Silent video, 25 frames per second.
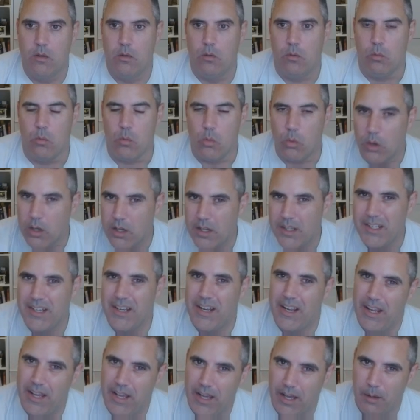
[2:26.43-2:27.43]
What
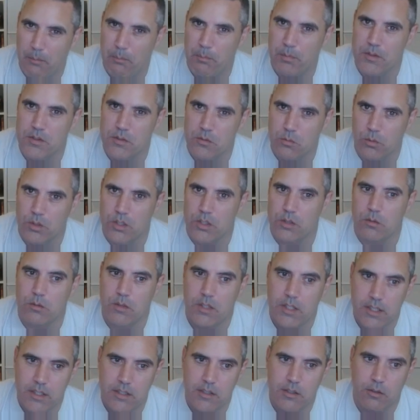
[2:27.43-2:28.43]
happens when you
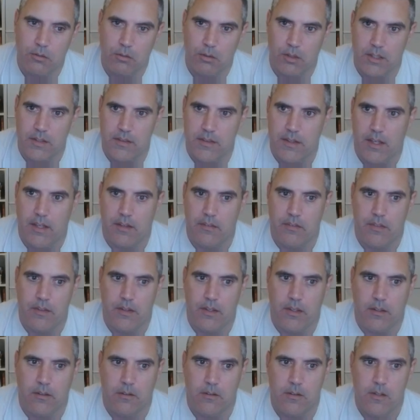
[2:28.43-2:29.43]
integrate that
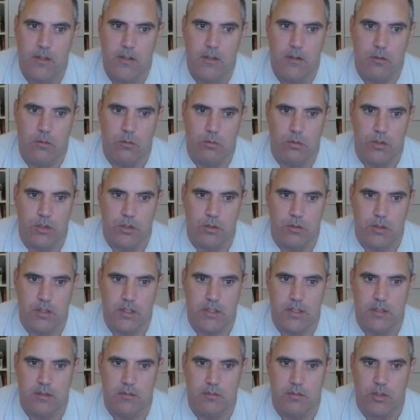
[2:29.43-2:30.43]
thing? Well, you
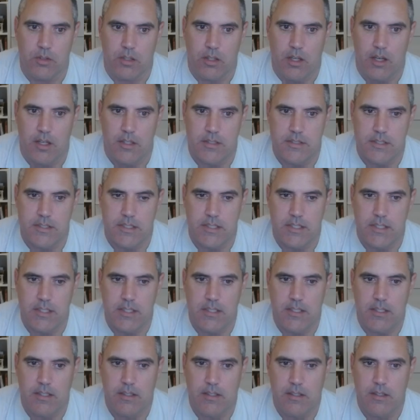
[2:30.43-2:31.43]
get the
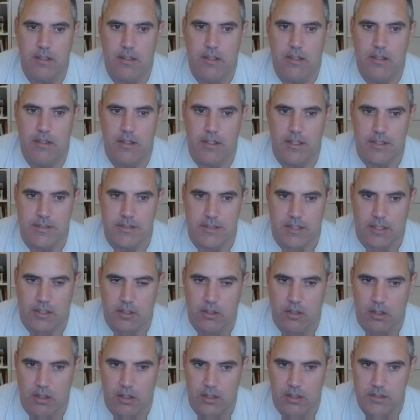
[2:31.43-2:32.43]
velocity is a
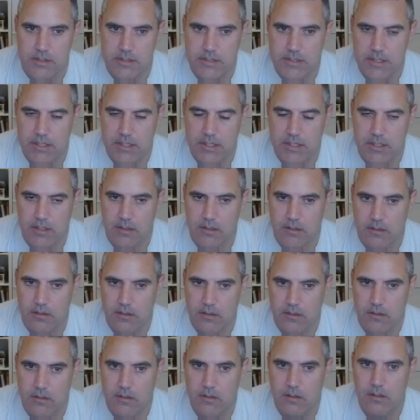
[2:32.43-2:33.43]
constant
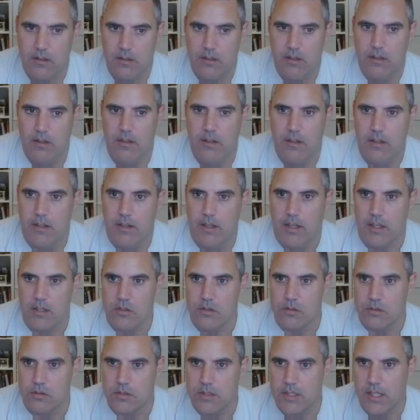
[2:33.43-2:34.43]
here,
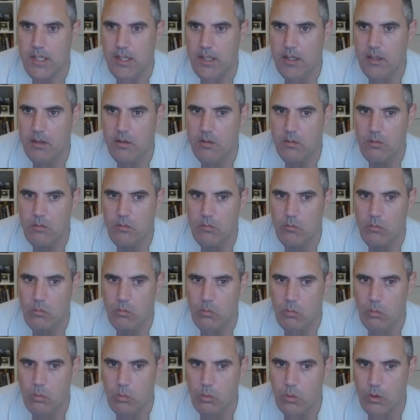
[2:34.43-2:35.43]
and you get
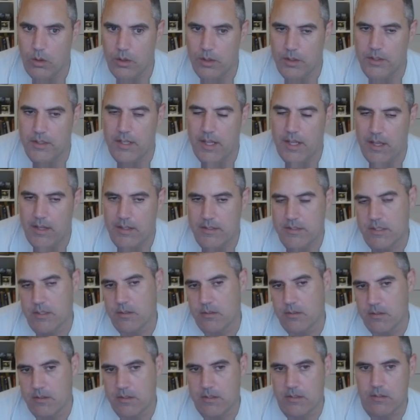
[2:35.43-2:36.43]
one.
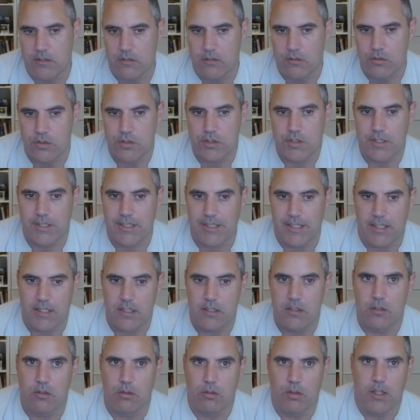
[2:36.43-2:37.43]
So you're just going to
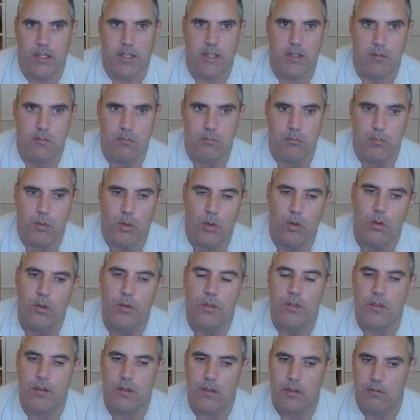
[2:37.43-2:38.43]
integrate
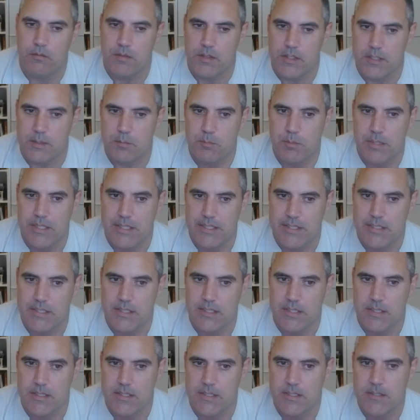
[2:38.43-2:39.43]
both of these
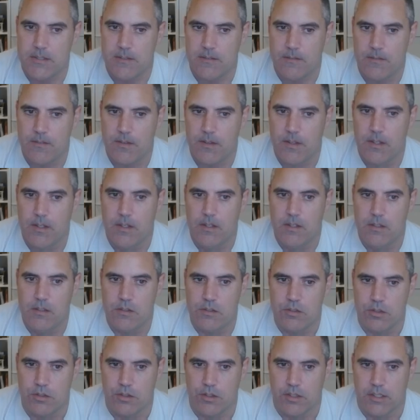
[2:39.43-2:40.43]
pieces.
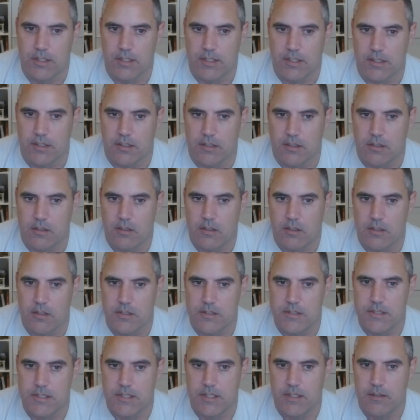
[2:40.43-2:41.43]
So you're going to get a
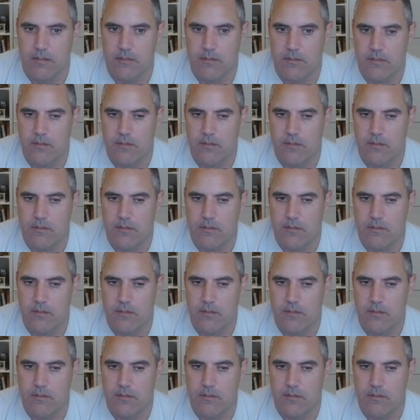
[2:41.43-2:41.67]
constant,